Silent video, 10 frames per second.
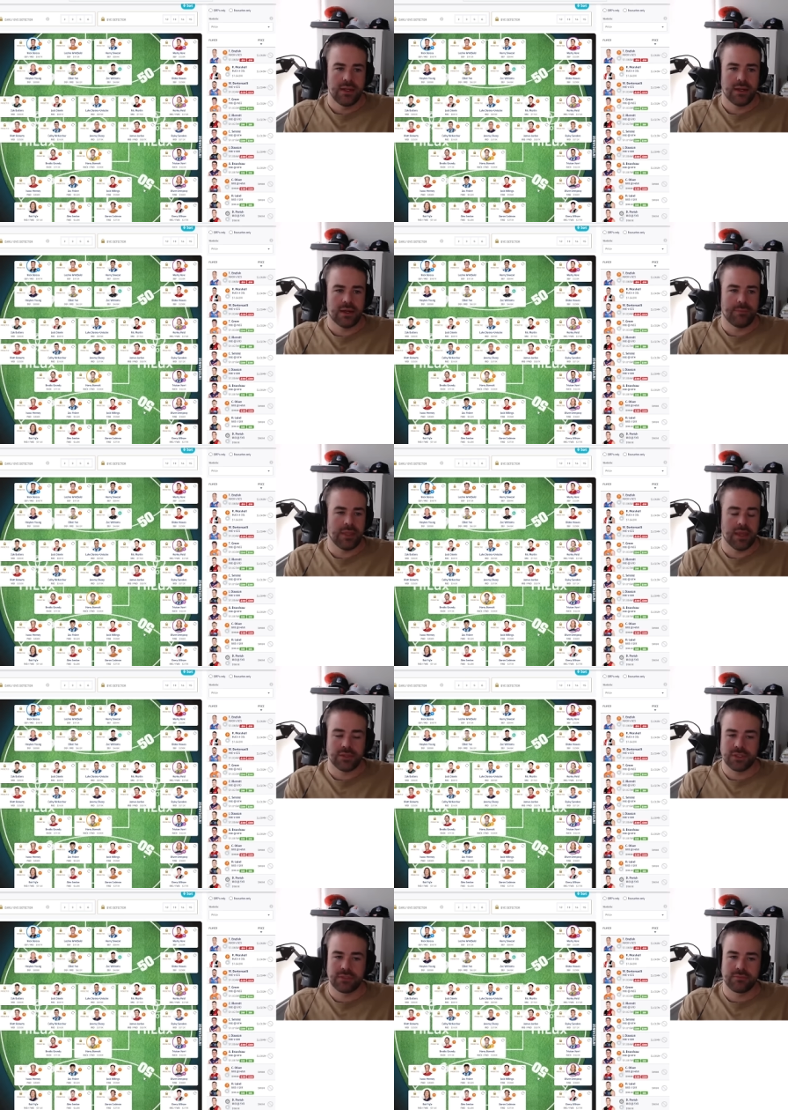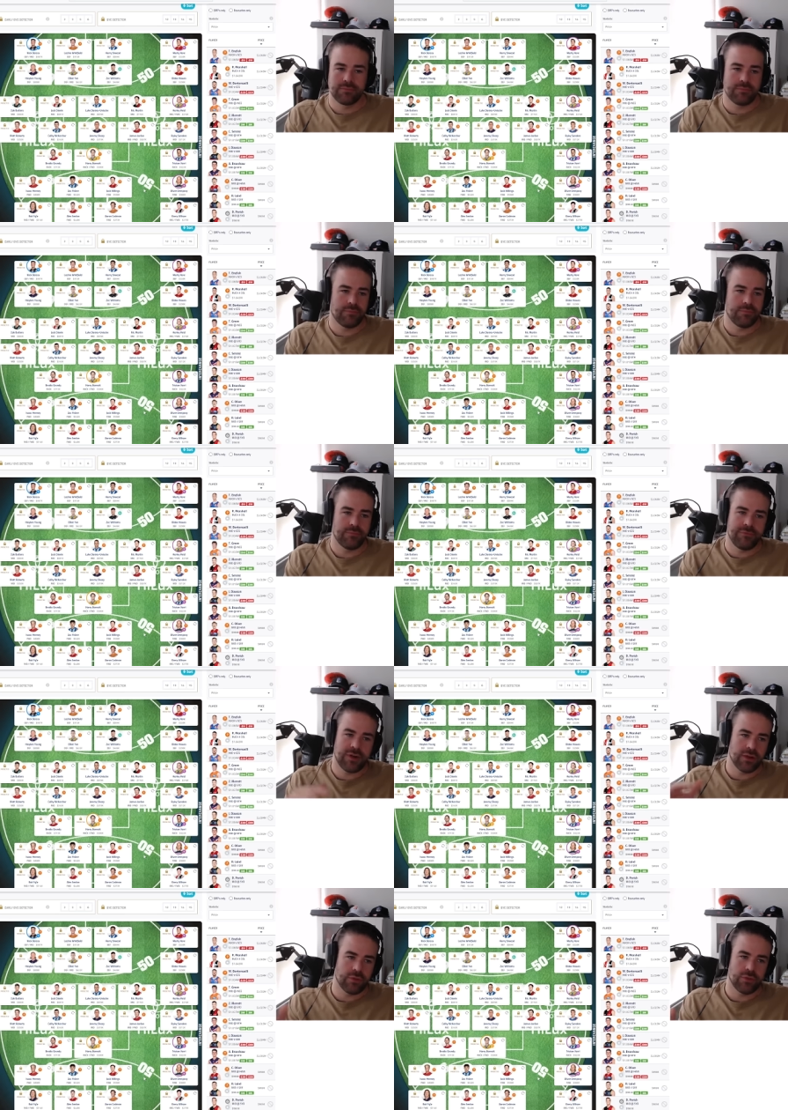Uh, but yeah, just
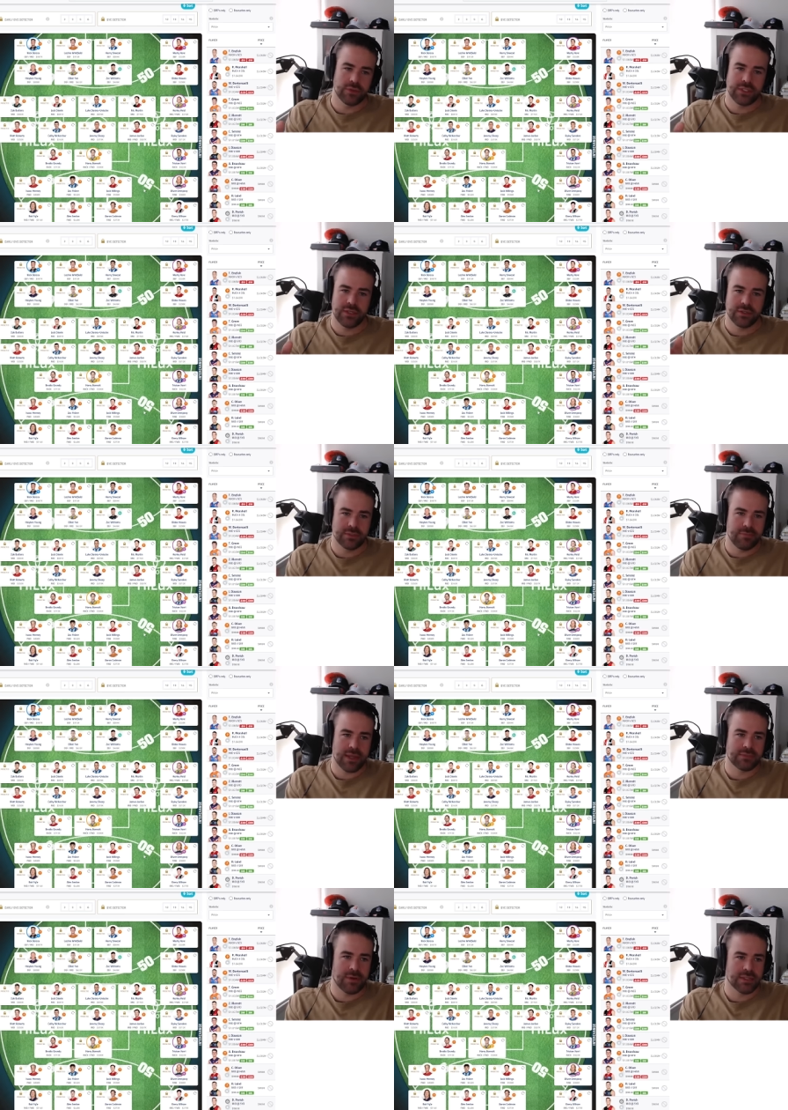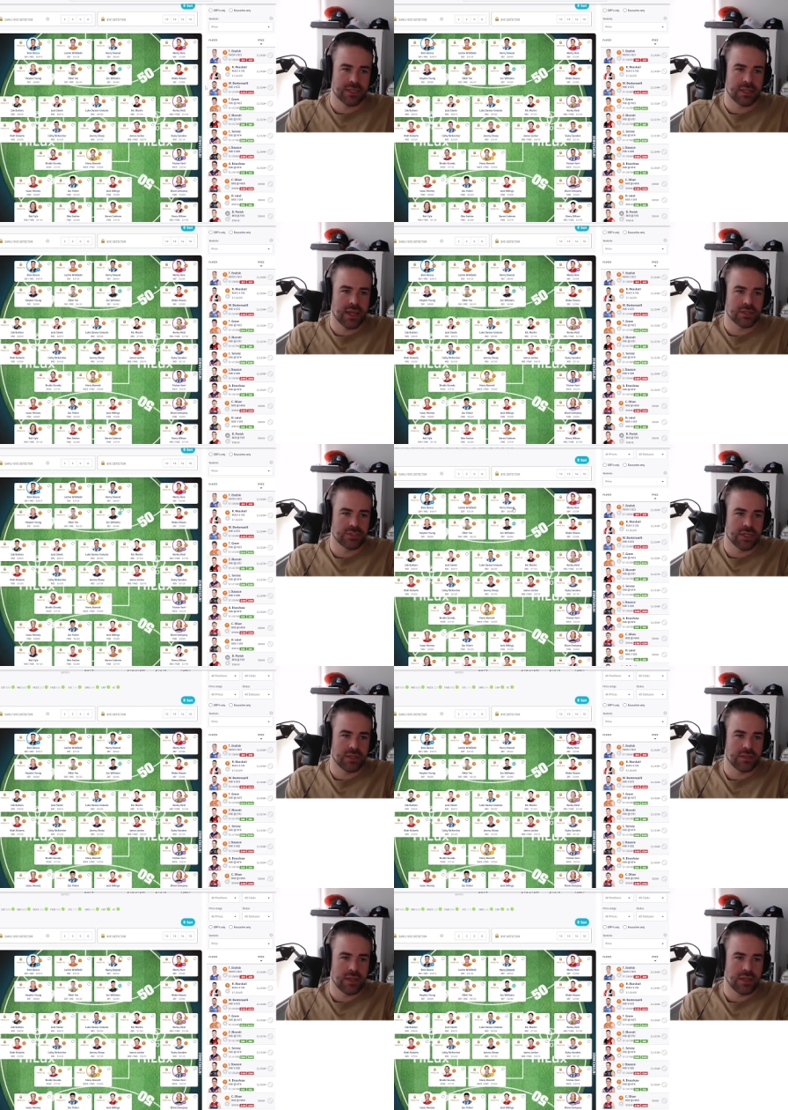final thoughts here is maximize that cash gen